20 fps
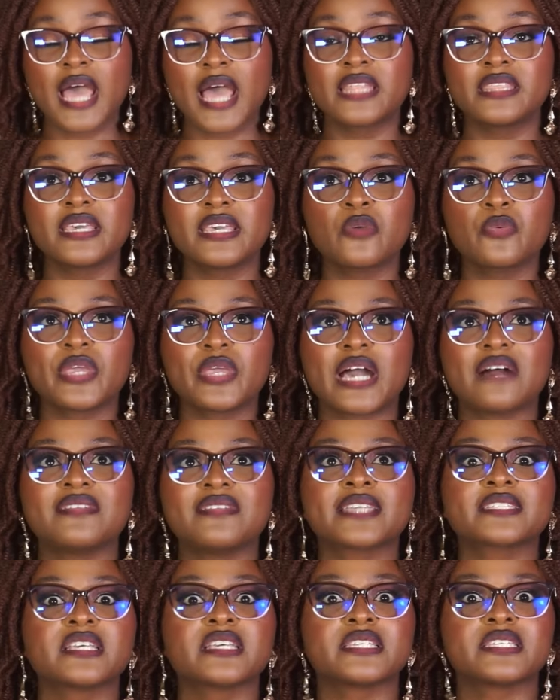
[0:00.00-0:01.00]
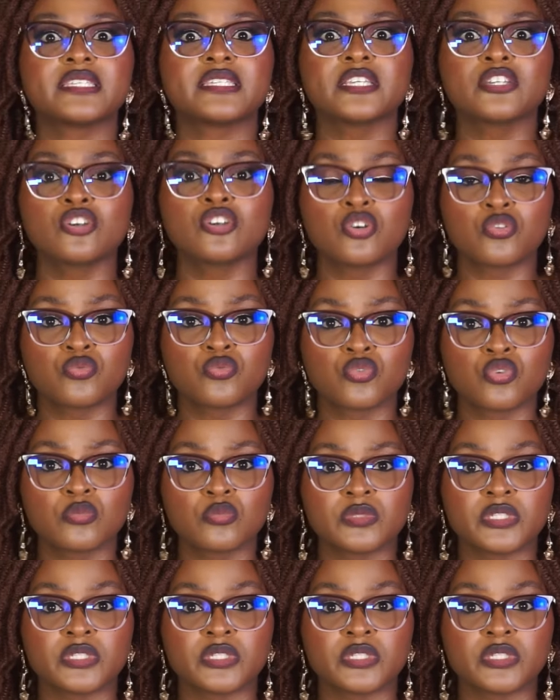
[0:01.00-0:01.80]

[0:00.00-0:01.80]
and then we have like the single room,